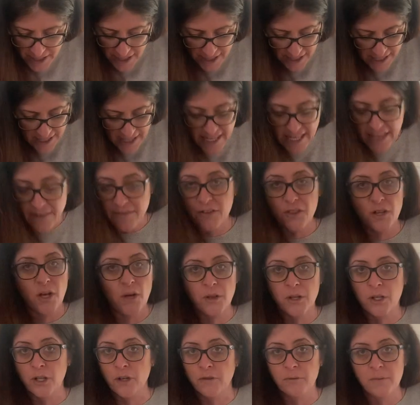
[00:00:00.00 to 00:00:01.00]
even though
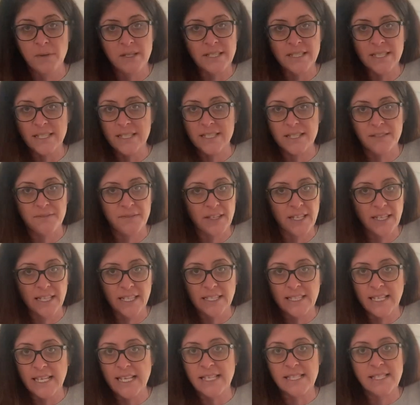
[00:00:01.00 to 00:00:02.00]
the government's
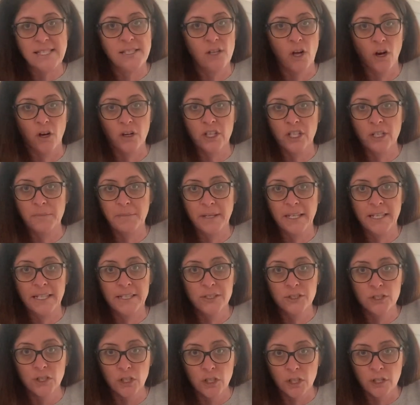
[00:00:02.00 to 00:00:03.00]
intervened, it's not going to be
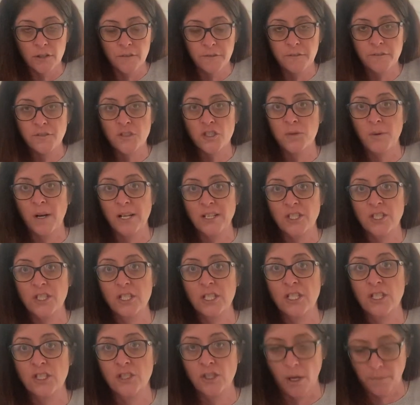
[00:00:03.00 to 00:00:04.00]
enough to actually
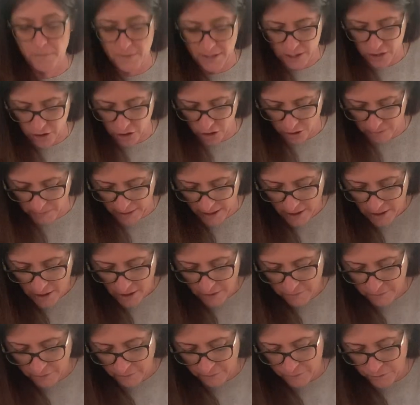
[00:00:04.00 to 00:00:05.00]
stop the economy
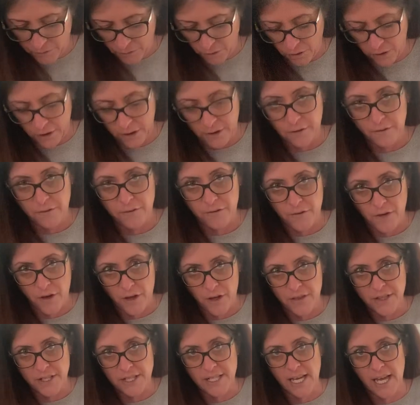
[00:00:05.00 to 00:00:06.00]
from falling
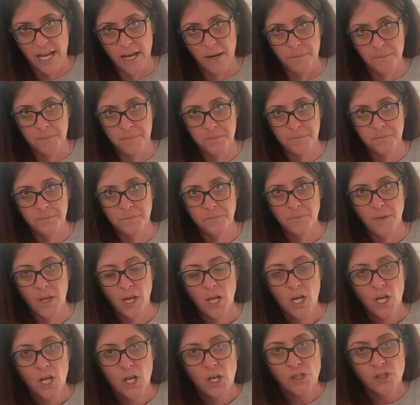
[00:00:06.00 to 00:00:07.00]
further down.
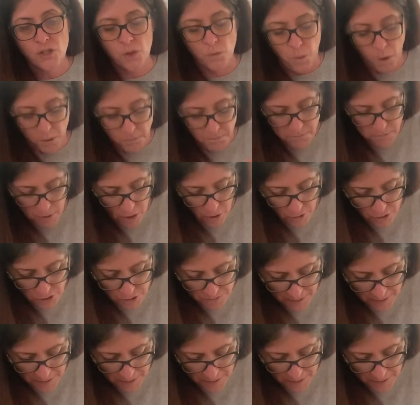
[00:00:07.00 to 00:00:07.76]
So what most